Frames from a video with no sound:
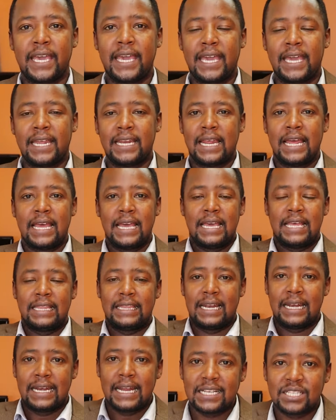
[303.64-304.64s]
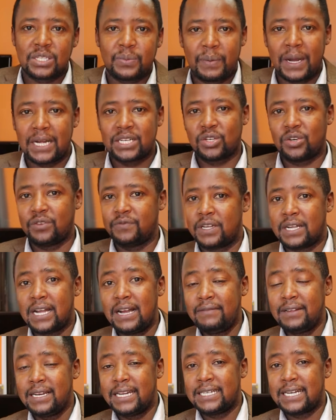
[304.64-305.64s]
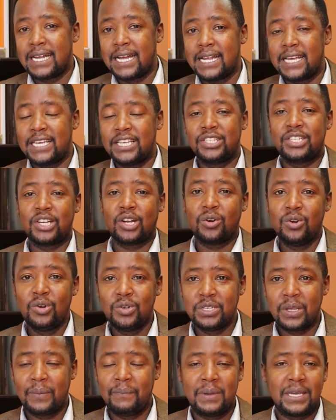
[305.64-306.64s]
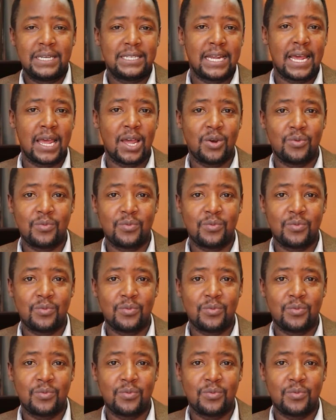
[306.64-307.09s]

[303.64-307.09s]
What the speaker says: And the last part of the cover letter is the closing bit,